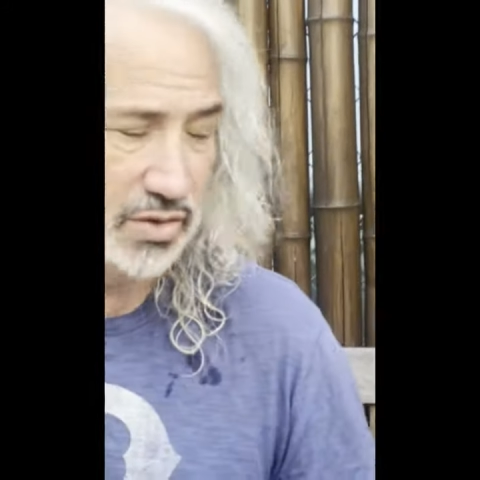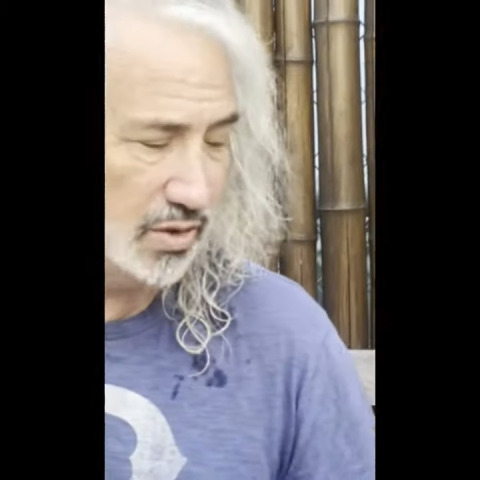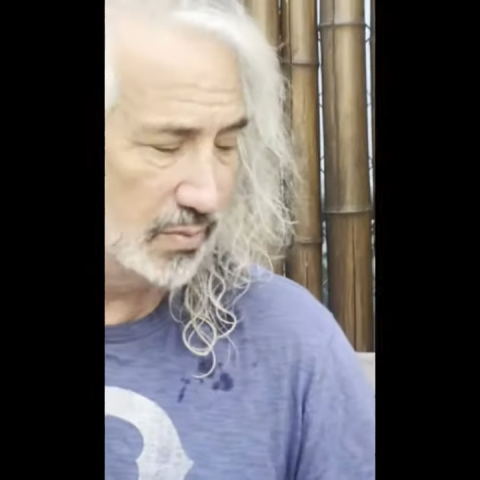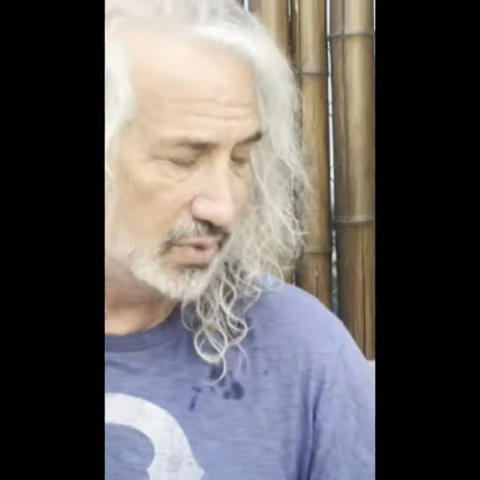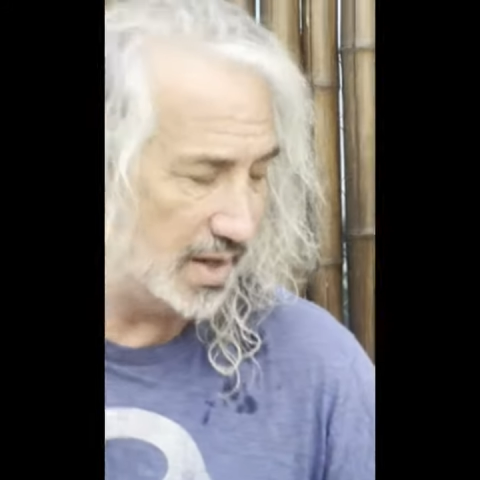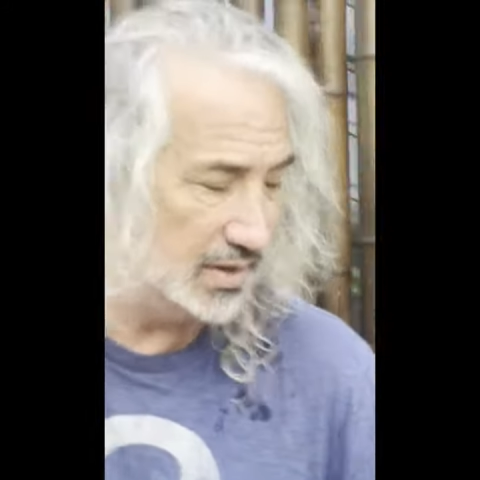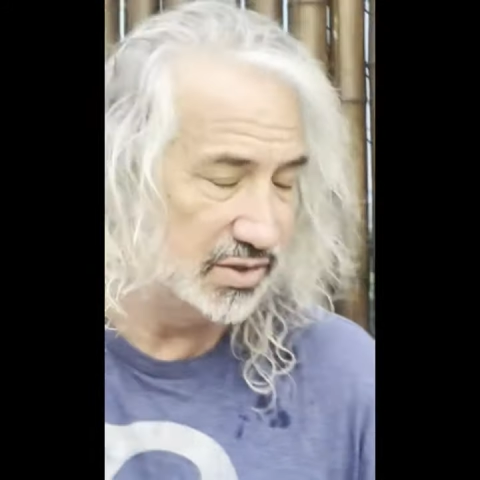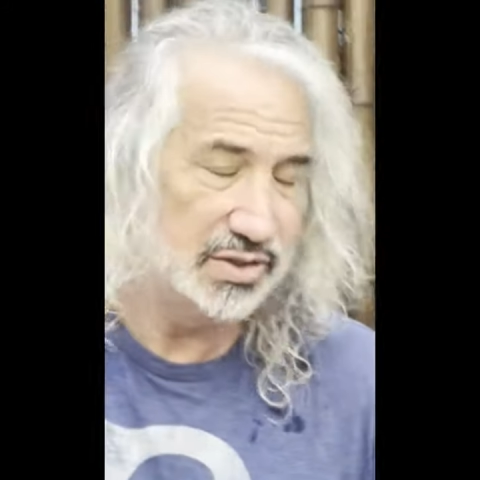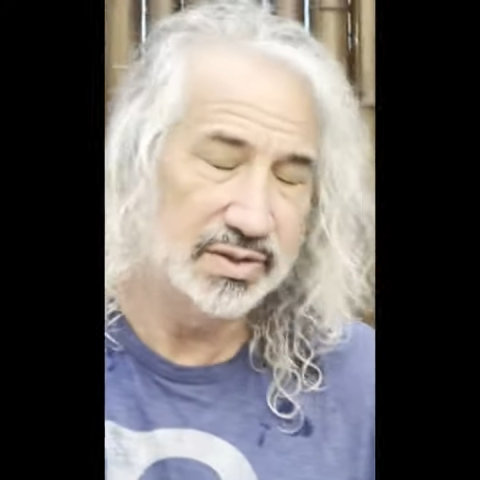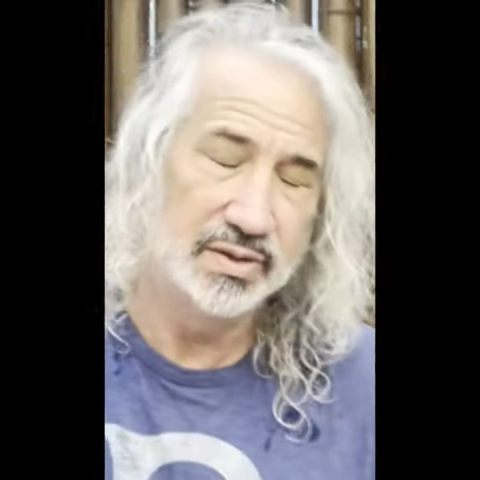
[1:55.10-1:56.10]
no
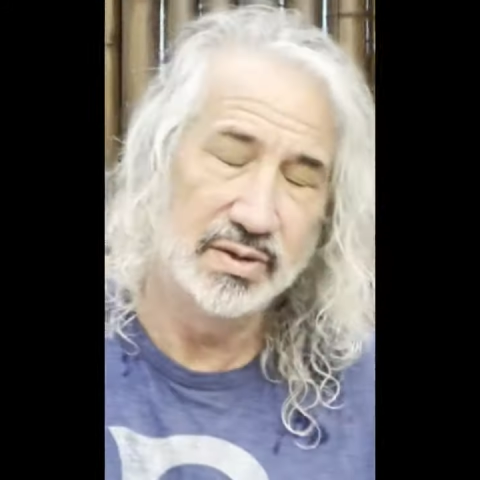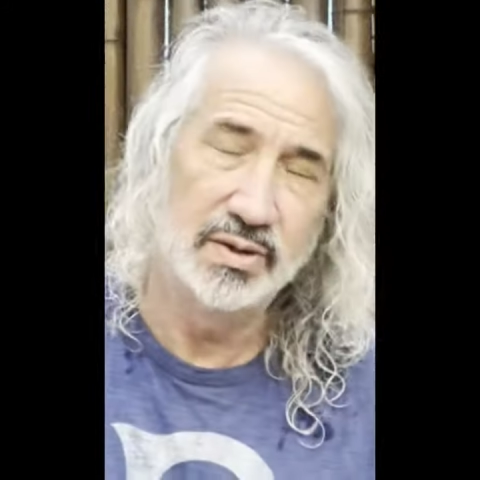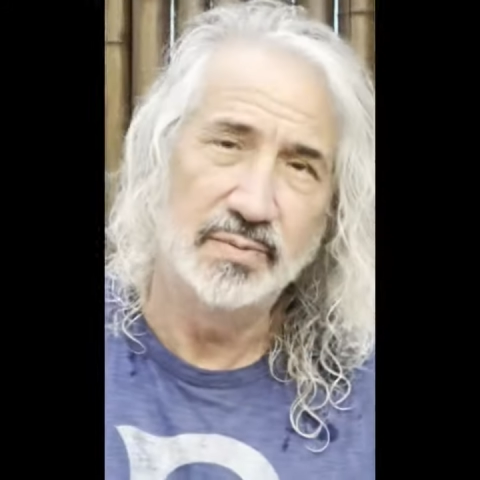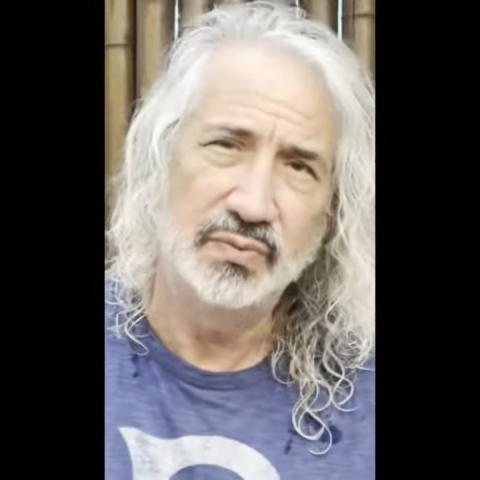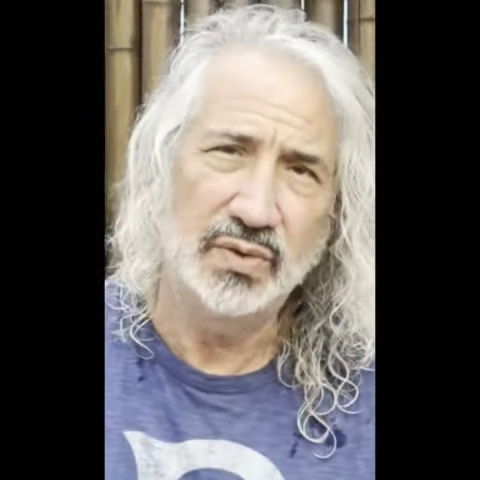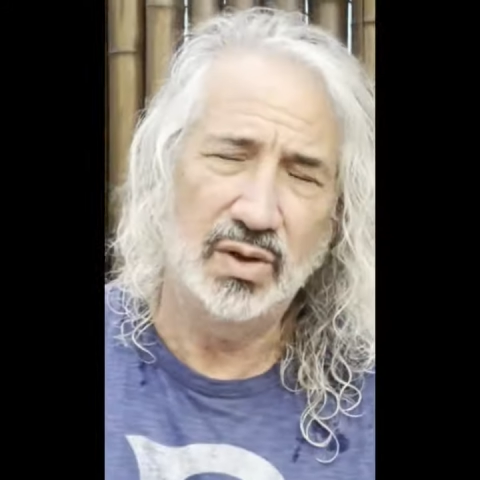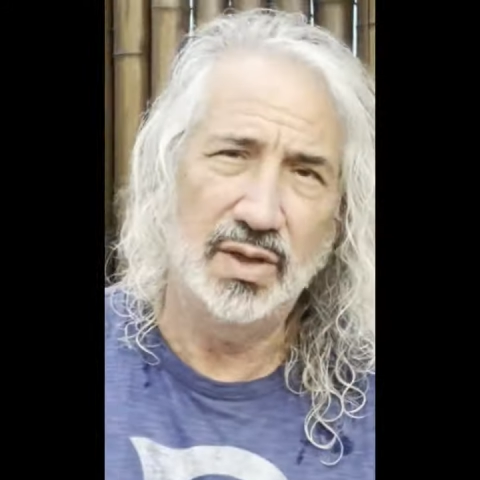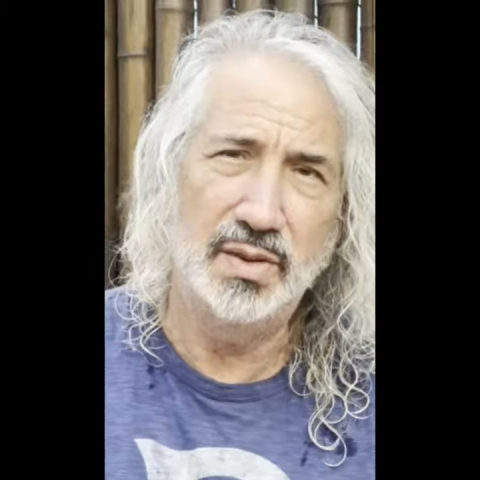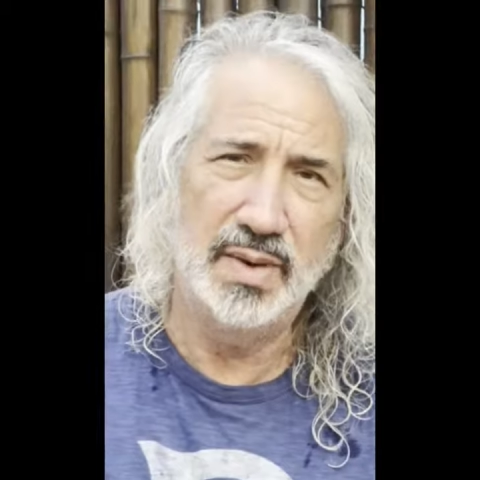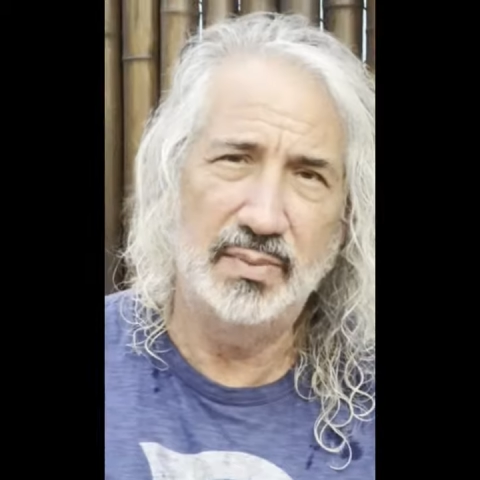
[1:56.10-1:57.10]
price
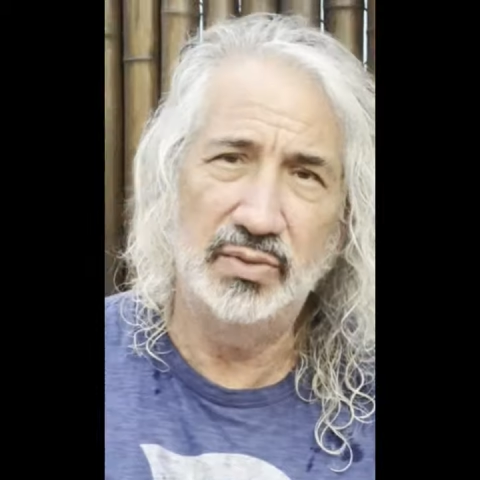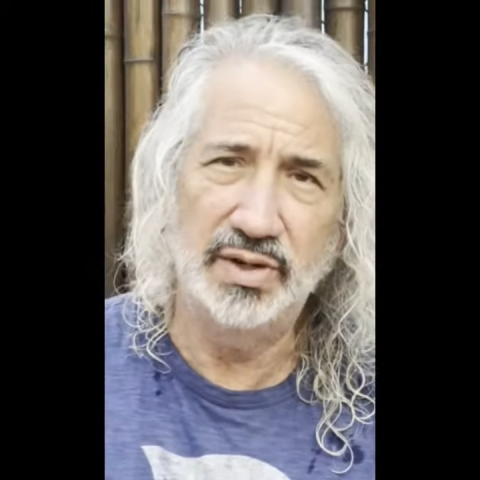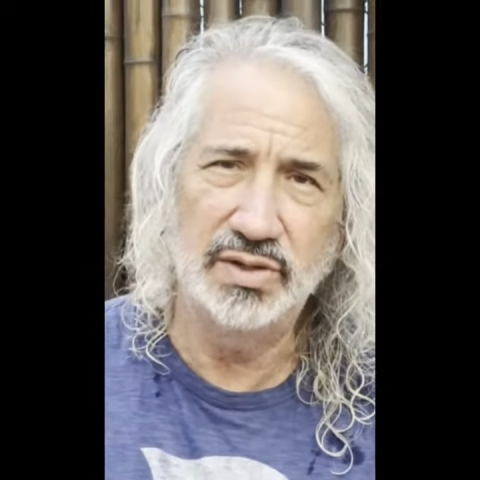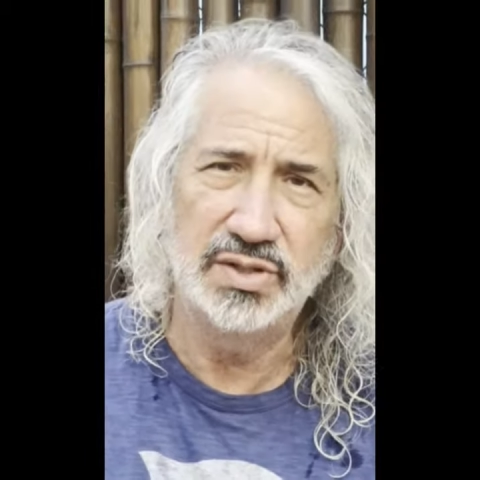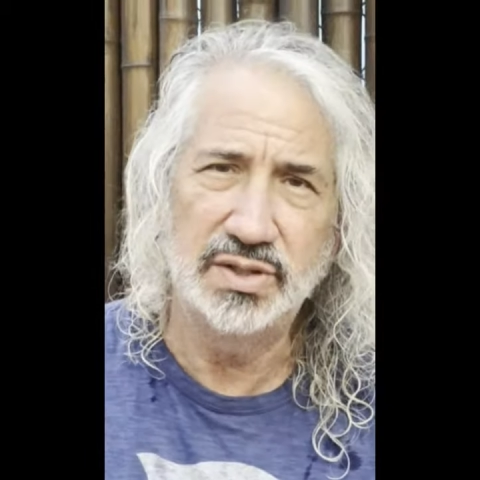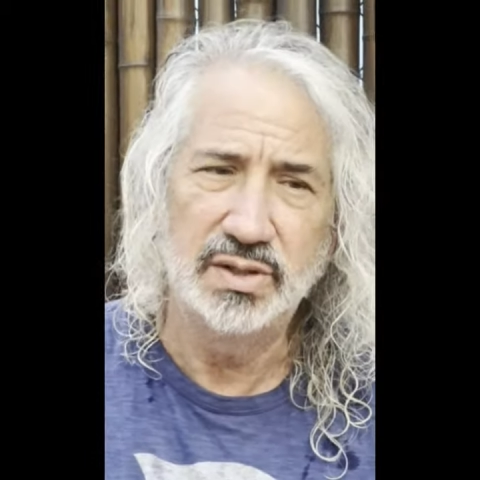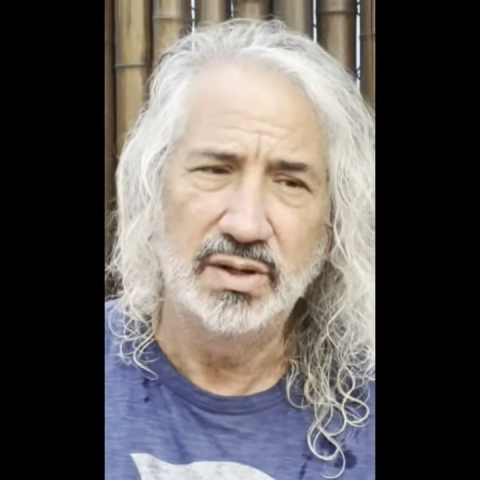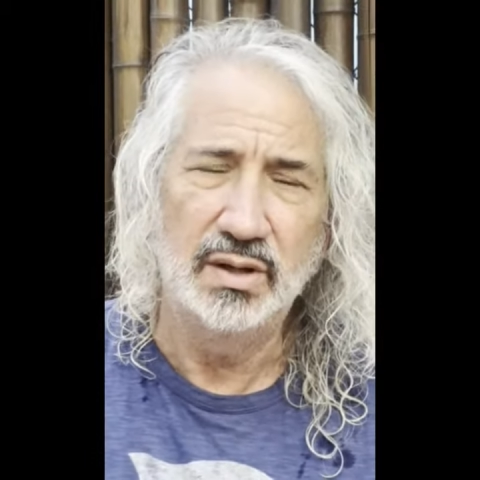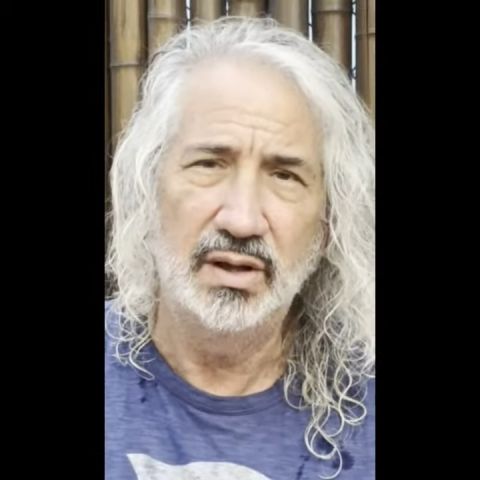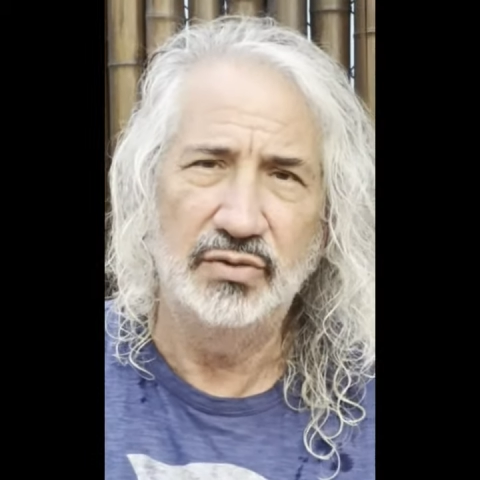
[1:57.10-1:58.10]
on the memories
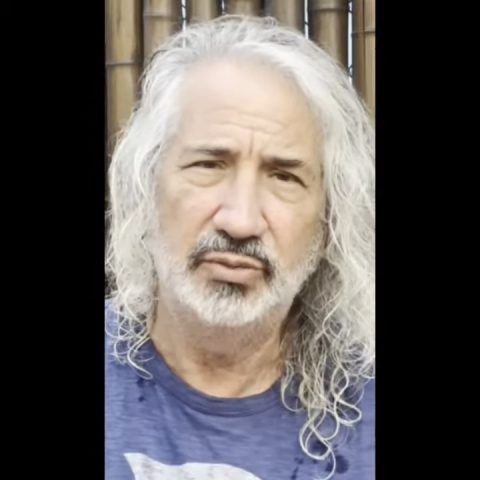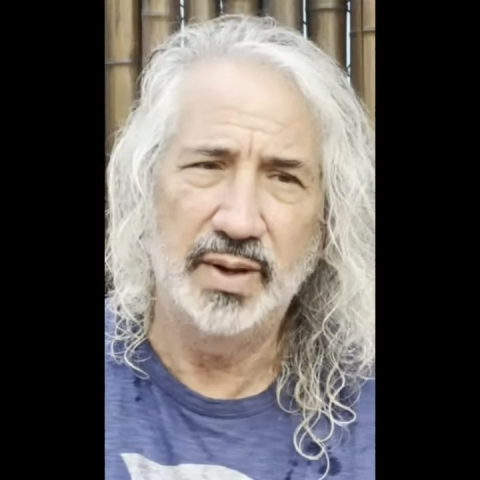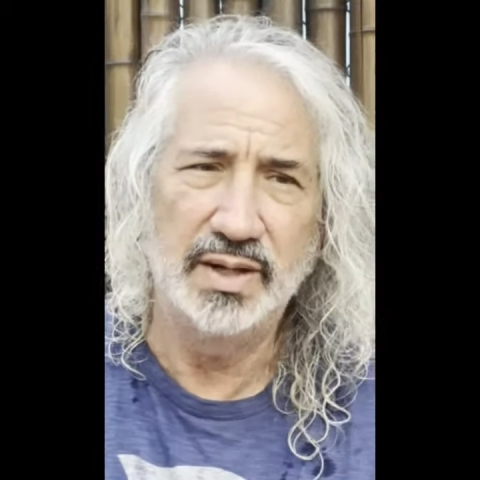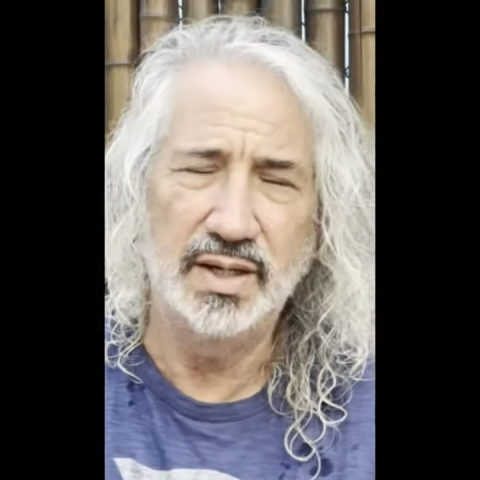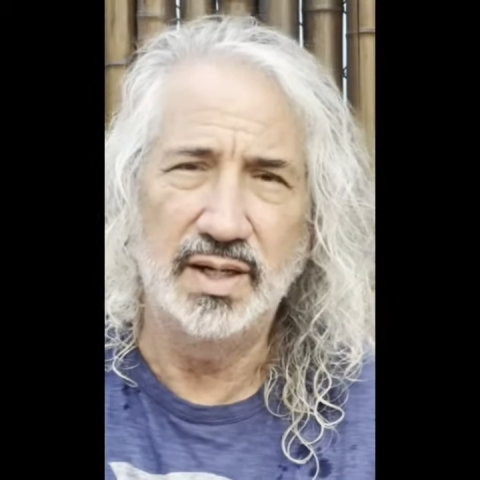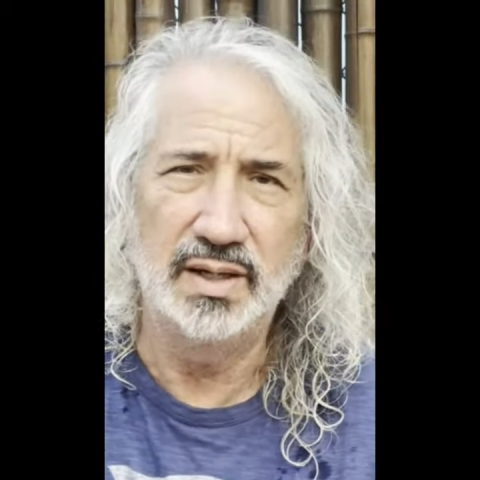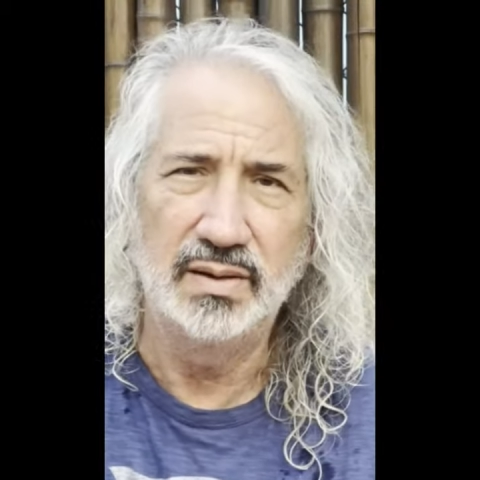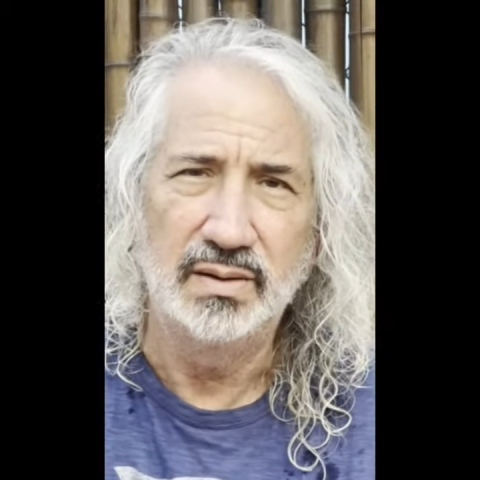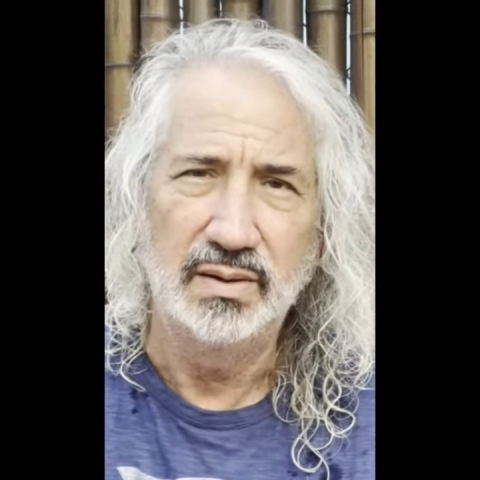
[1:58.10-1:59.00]
of spending